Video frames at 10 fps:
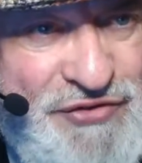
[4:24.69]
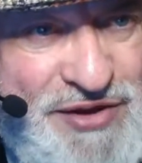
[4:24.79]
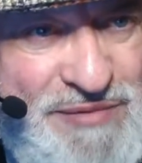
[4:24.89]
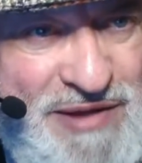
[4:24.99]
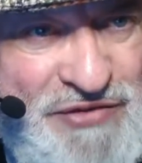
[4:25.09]
You can
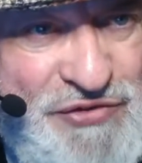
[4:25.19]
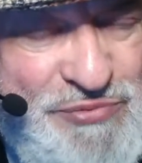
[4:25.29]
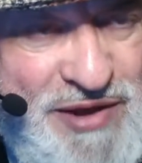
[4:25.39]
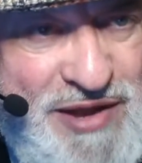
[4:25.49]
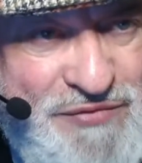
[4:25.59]
imagine
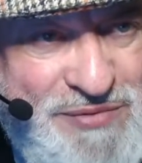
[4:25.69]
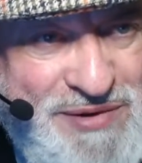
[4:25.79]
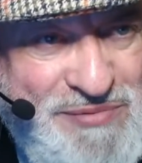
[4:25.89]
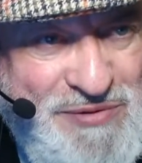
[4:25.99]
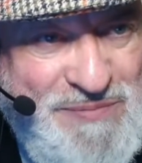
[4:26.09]
what
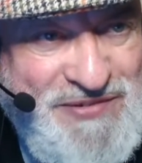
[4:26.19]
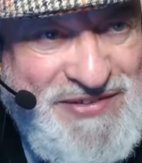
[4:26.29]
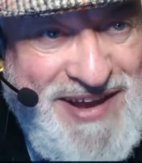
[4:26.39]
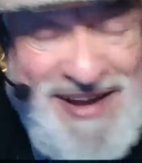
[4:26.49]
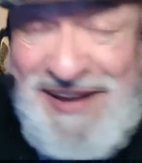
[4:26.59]
everybody will be
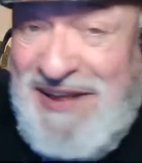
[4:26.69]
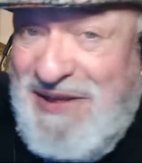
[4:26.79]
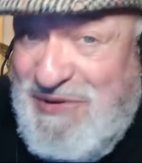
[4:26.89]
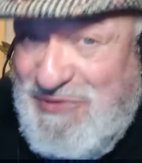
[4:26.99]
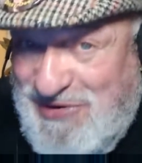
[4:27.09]
saying.
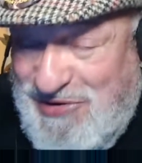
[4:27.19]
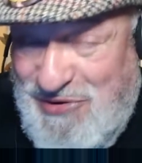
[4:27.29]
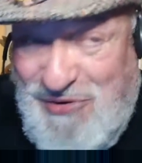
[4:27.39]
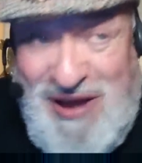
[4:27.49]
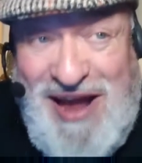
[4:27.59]
We
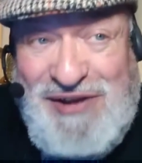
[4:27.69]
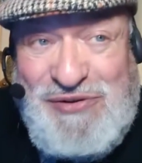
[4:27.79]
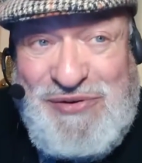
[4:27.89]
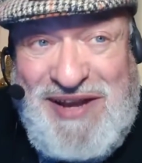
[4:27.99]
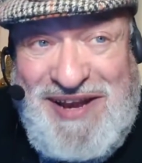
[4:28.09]
do. I
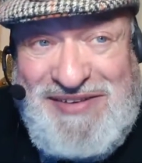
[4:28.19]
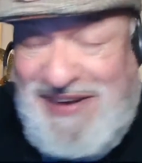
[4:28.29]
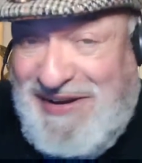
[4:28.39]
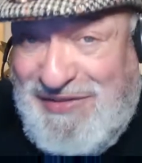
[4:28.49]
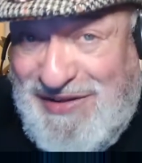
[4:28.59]
don't hate
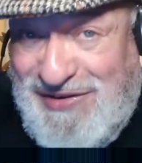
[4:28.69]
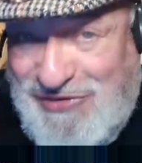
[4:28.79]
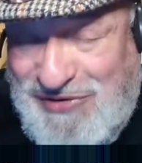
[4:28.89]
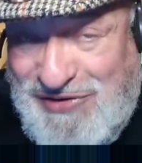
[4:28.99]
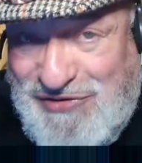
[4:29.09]
anything,
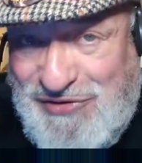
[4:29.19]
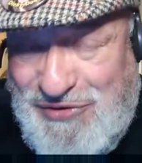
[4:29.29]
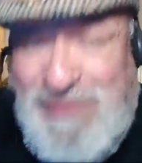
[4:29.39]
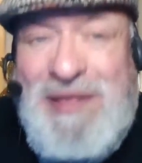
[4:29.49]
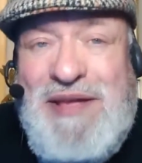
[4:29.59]
Tony, as you
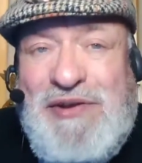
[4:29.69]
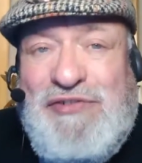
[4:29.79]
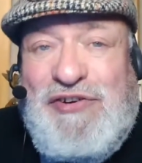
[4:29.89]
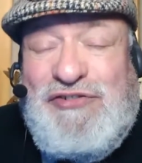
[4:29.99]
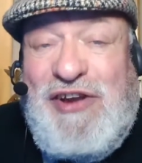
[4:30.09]
know, because
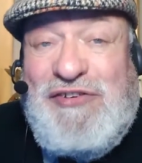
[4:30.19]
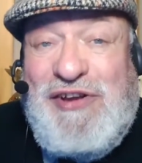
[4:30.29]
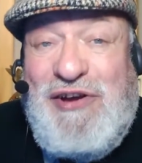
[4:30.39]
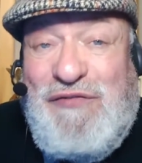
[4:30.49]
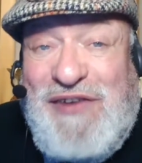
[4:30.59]
you're shutting
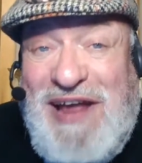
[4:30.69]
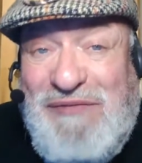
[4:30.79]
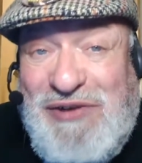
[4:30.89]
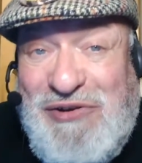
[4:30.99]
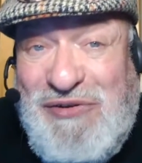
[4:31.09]
off an
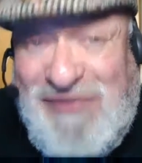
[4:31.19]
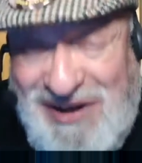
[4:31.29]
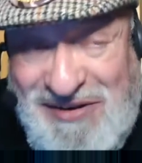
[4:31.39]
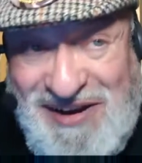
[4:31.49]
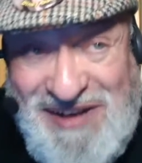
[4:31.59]
avenue of
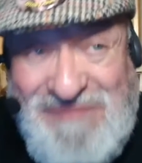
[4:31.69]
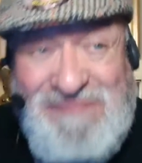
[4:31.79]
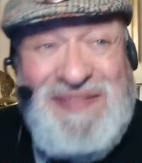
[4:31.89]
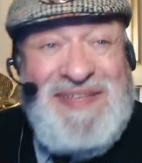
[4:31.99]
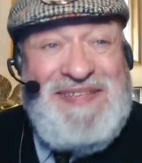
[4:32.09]
learning.
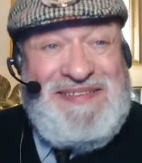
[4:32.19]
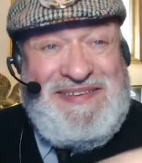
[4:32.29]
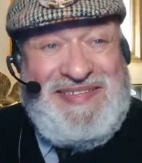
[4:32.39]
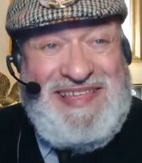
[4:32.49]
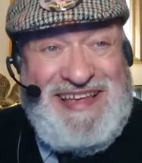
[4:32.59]

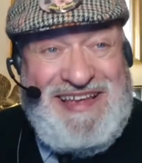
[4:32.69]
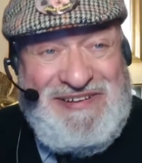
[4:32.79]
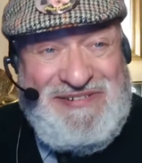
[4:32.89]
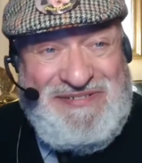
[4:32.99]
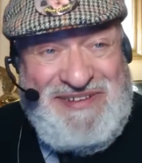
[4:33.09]
So there
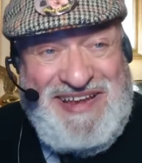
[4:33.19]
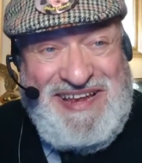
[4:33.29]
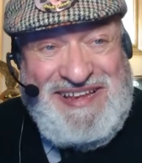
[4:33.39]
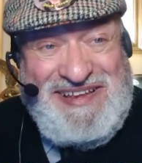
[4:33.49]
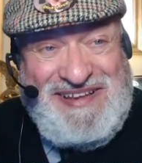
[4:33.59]

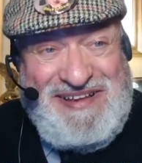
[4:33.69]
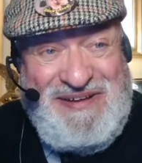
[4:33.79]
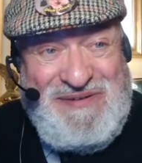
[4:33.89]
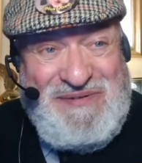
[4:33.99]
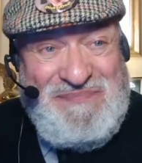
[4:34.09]
we
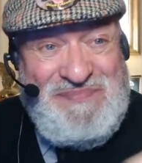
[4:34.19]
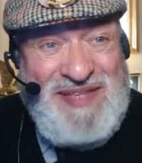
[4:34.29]
go.